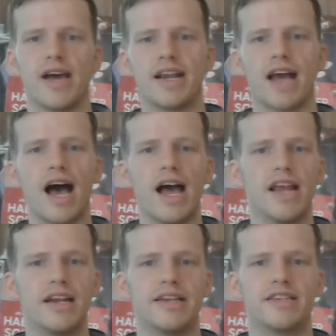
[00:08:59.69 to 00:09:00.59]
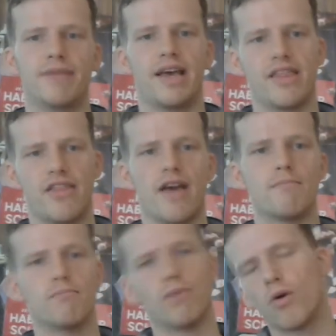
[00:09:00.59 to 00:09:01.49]
and I need to pay
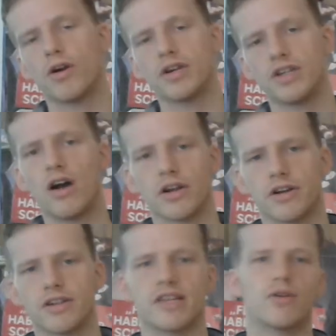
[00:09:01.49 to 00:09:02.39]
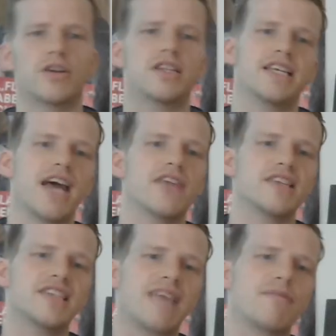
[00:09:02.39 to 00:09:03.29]
them more dollars in order to get
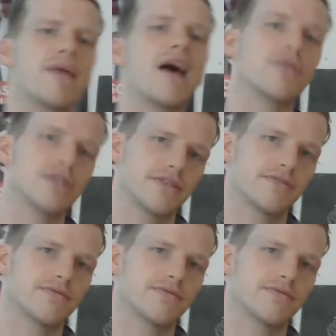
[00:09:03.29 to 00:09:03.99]
the same amount.